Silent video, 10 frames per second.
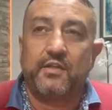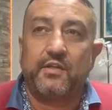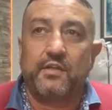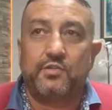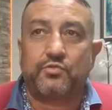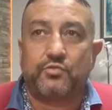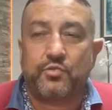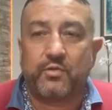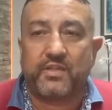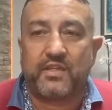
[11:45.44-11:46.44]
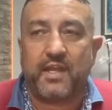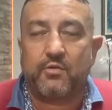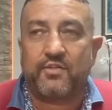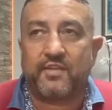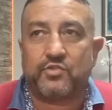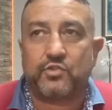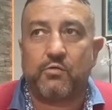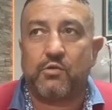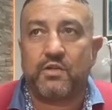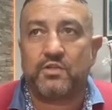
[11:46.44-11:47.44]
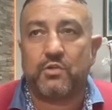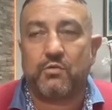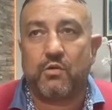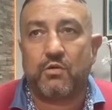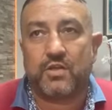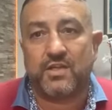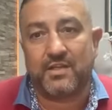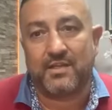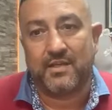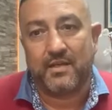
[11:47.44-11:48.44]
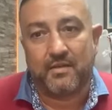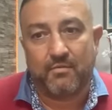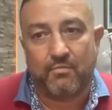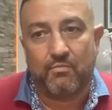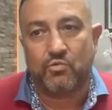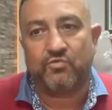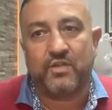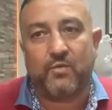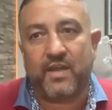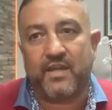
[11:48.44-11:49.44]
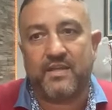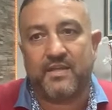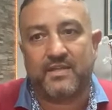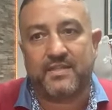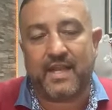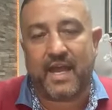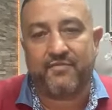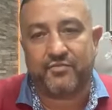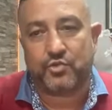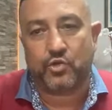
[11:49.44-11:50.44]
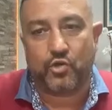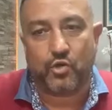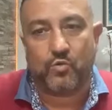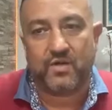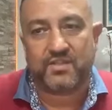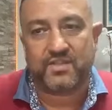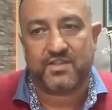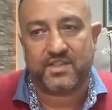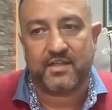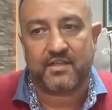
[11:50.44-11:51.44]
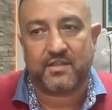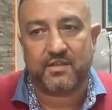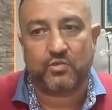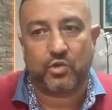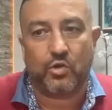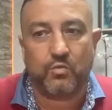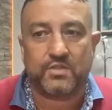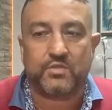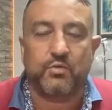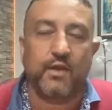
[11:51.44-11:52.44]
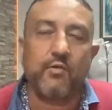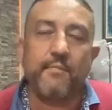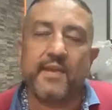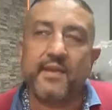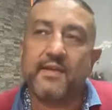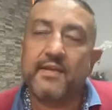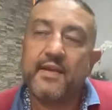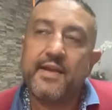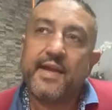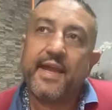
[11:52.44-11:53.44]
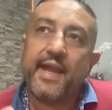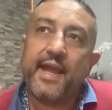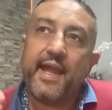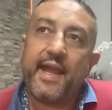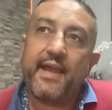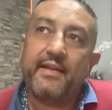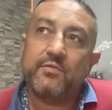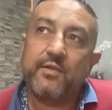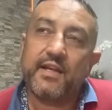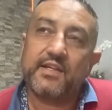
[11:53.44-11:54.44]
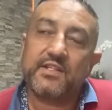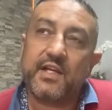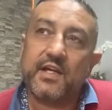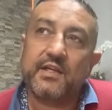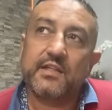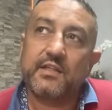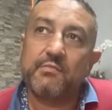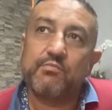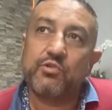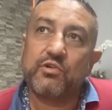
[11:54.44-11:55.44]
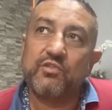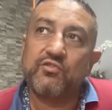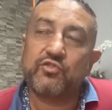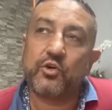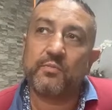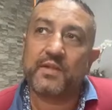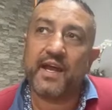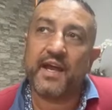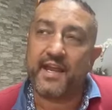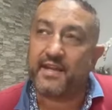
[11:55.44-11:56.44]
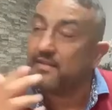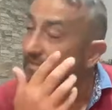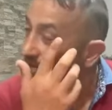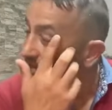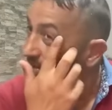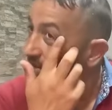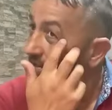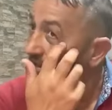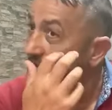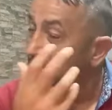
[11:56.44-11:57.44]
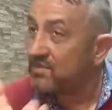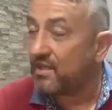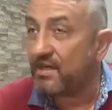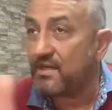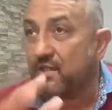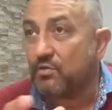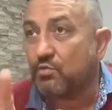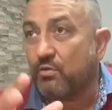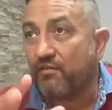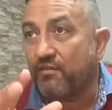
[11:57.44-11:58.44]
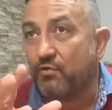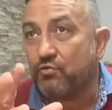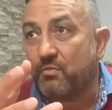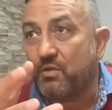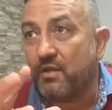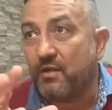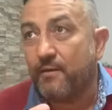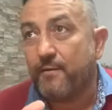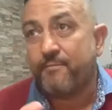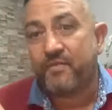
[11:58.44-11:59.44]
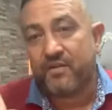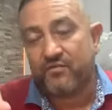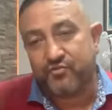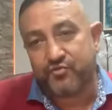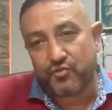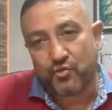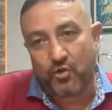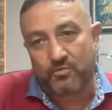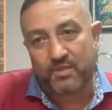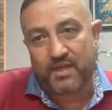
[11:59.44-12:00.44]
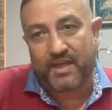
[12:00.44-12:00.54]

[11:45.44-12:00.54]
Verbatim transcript: issues with health and so on and so on. He moved away his life towards the center and towards well-being. And when I started the book from the end, it started to reveal to me from the